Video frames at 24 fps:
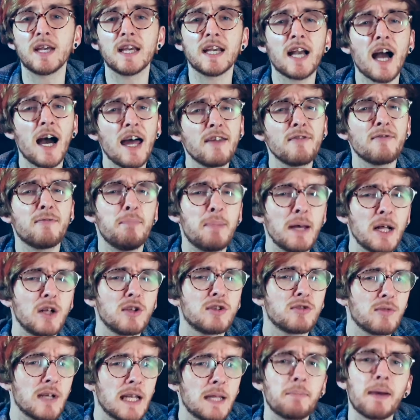kind of
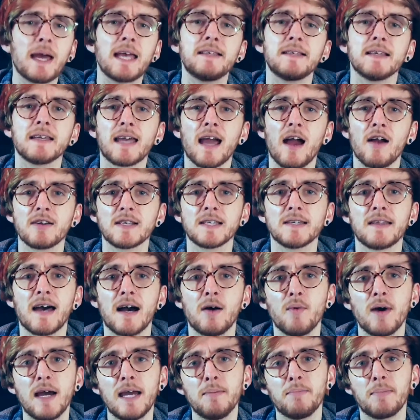build a really basic character
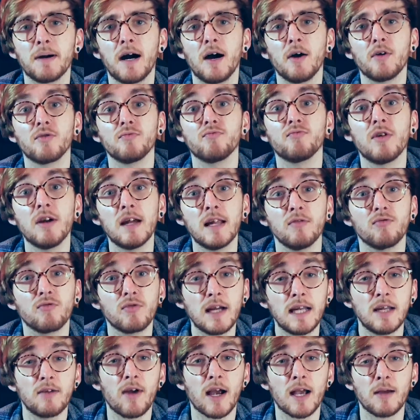that way, but I would
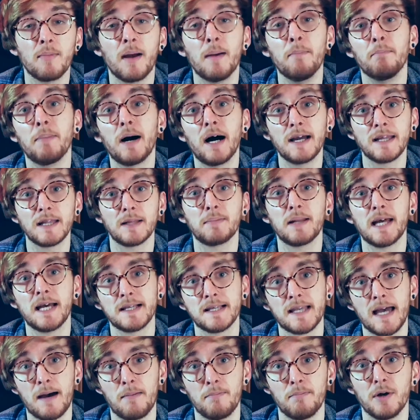really recommend buying the
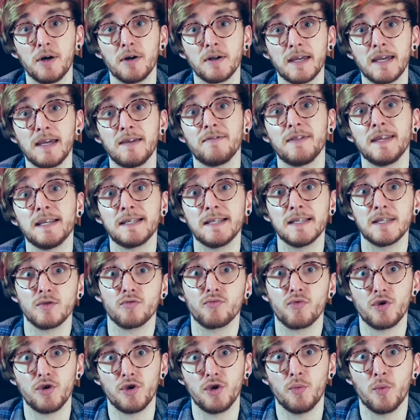Player's Handbook if this is the
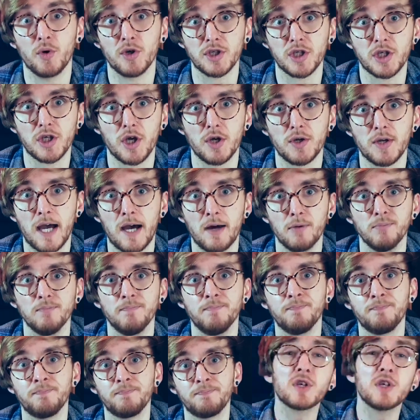route you want to go down.
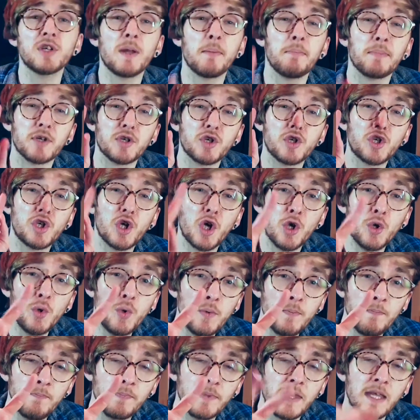Option number
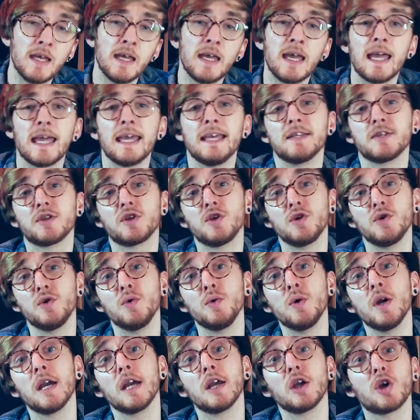2 is
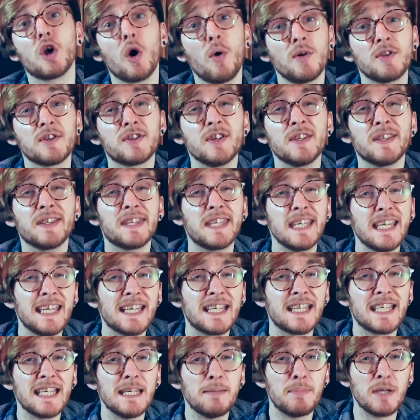to go on to
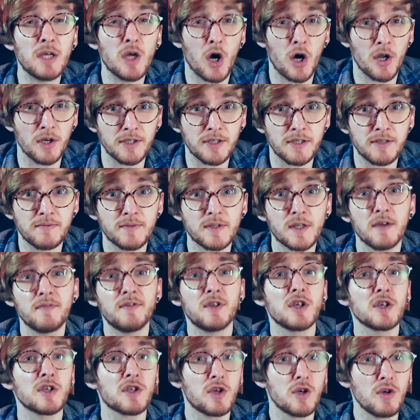D&D Beyond. So if
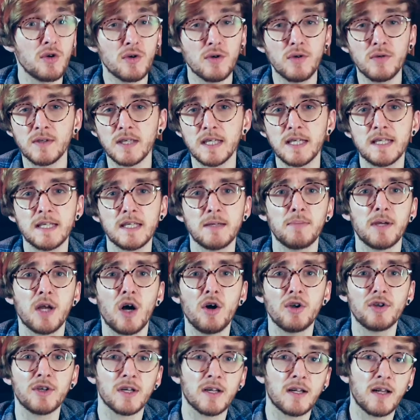you just Google D&D
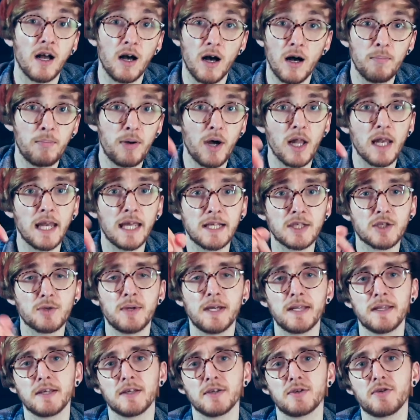Beyond, I'll put a link
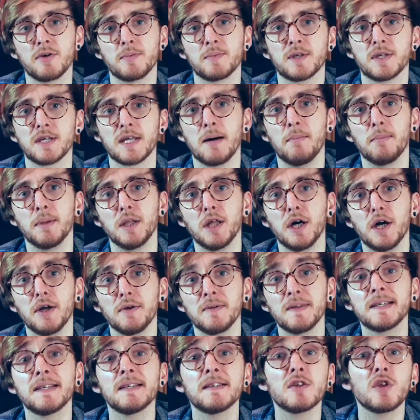to it in the description down below. This is an